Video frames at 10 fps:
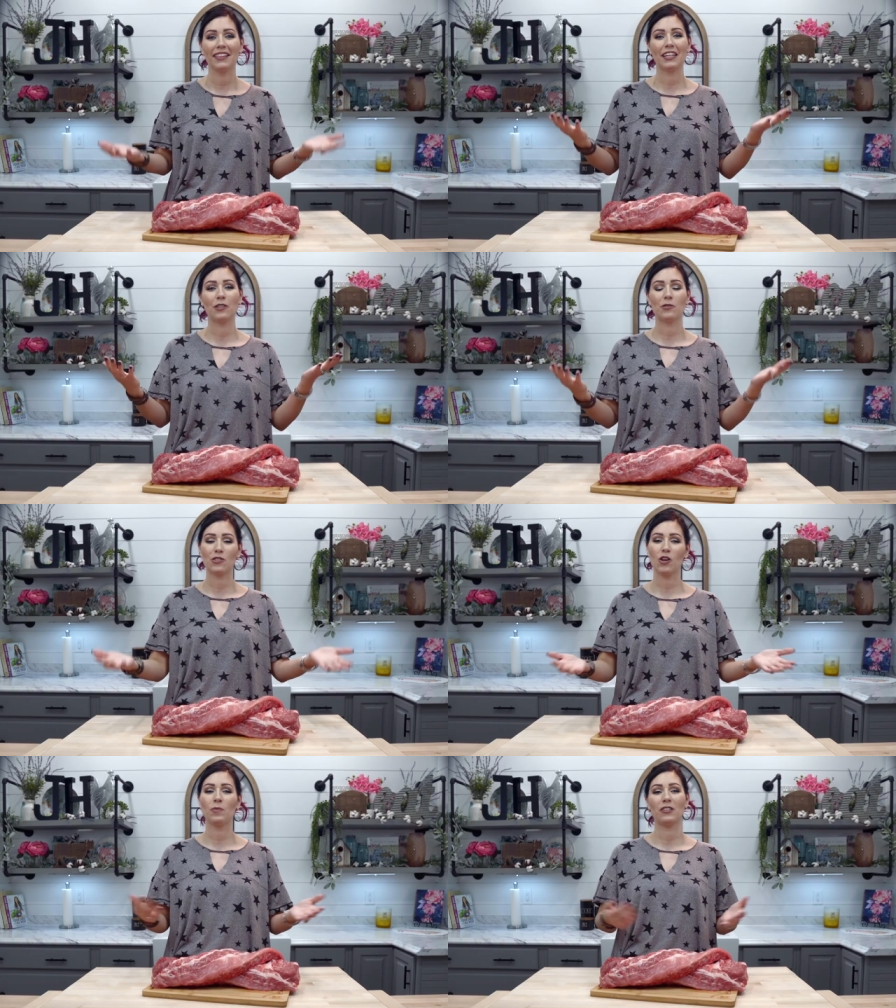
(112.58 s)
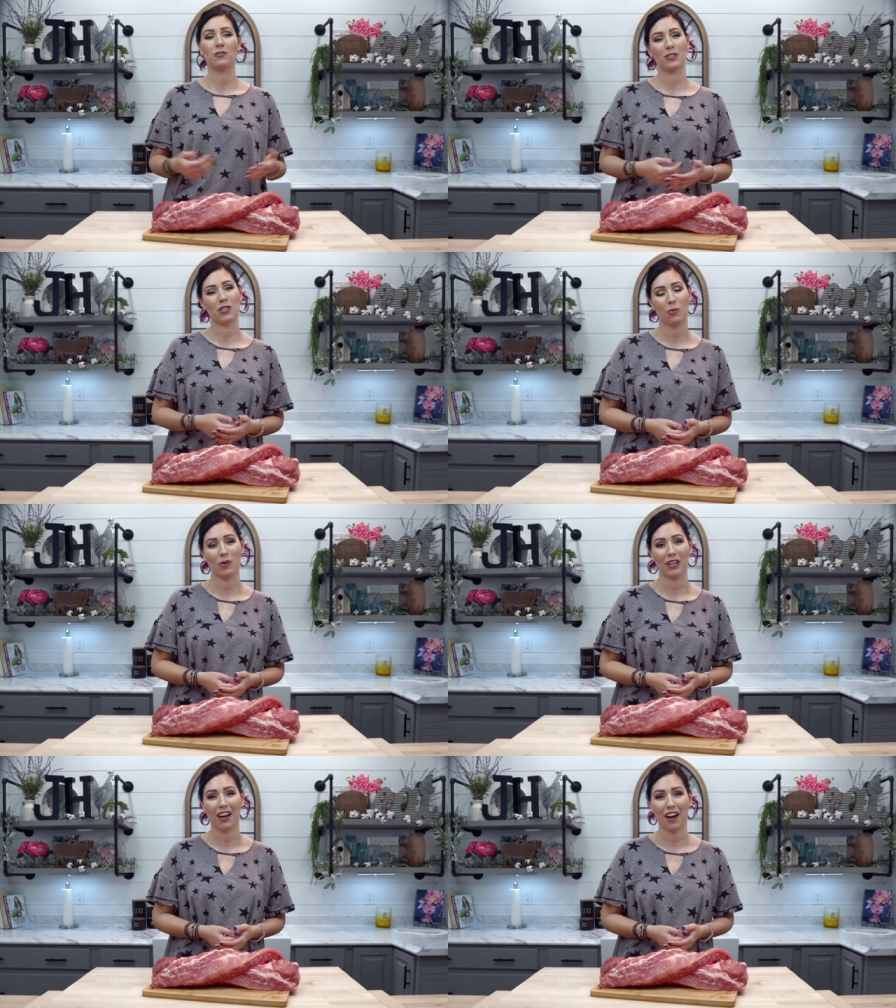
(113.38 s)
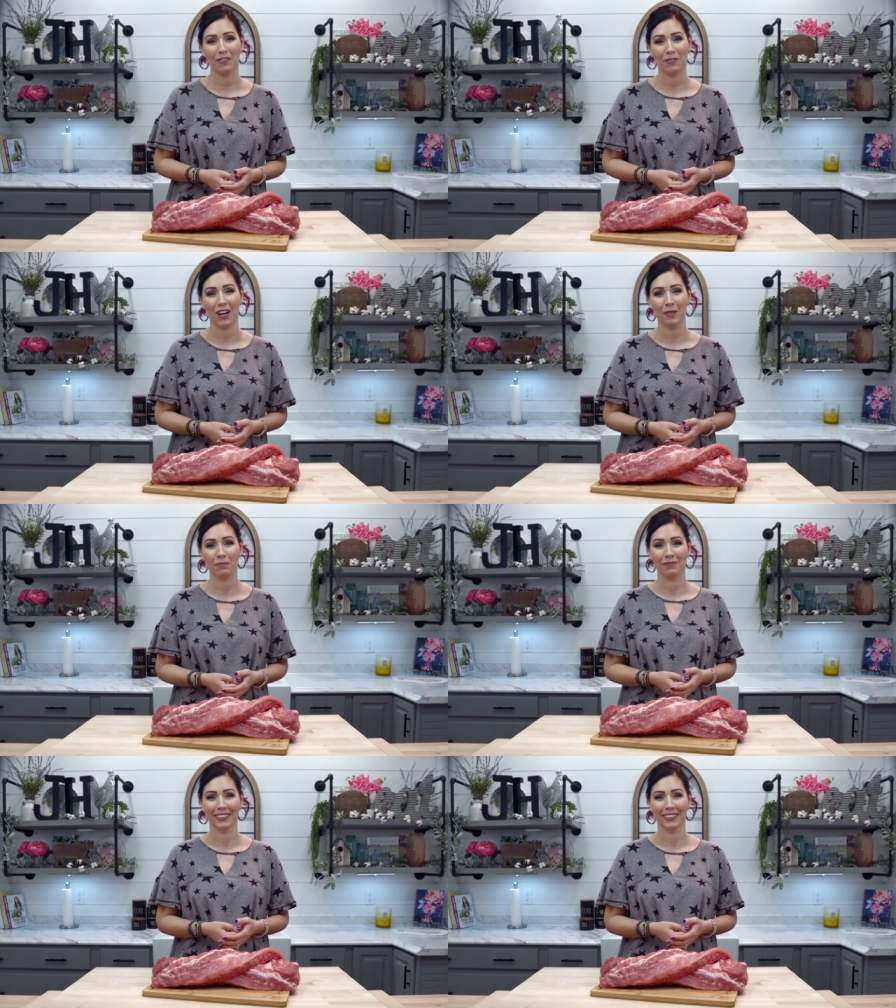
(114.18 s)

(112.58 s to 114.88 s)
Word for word: thank you so much for supporting our farm.